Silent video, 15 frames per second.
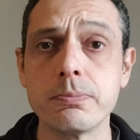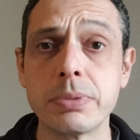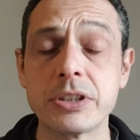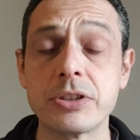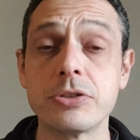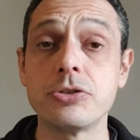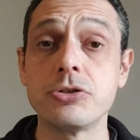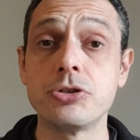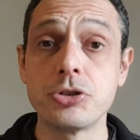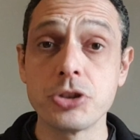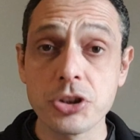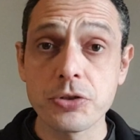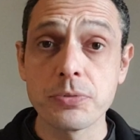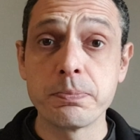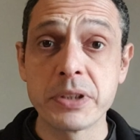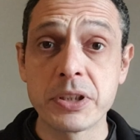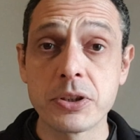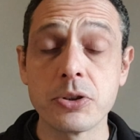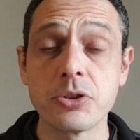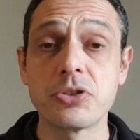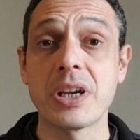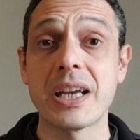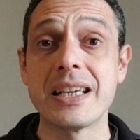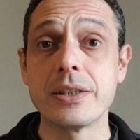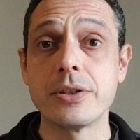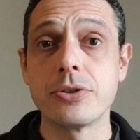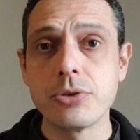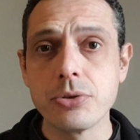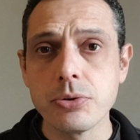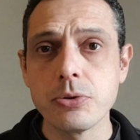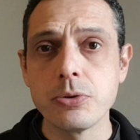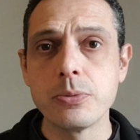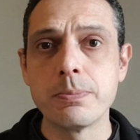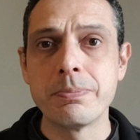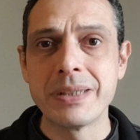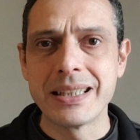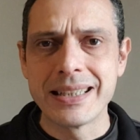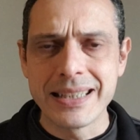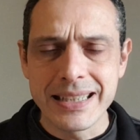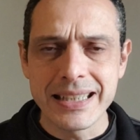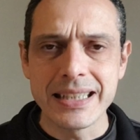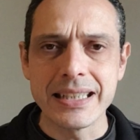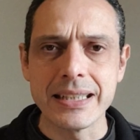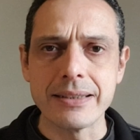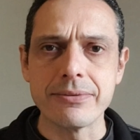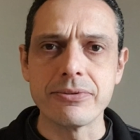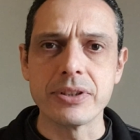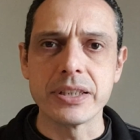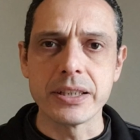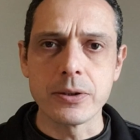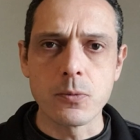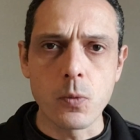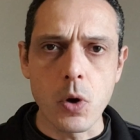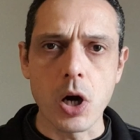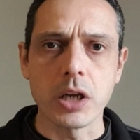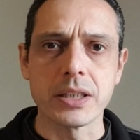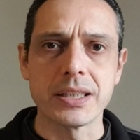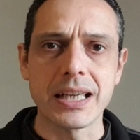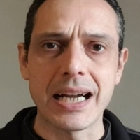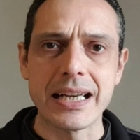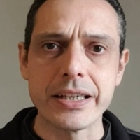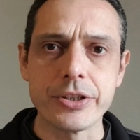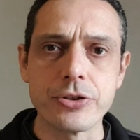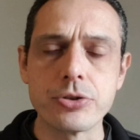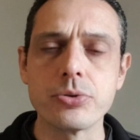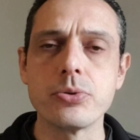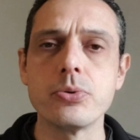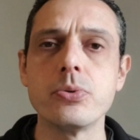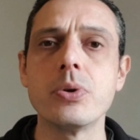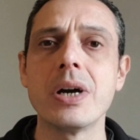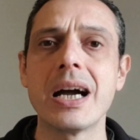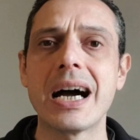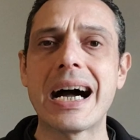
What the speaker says: but just because I do believe in what I do,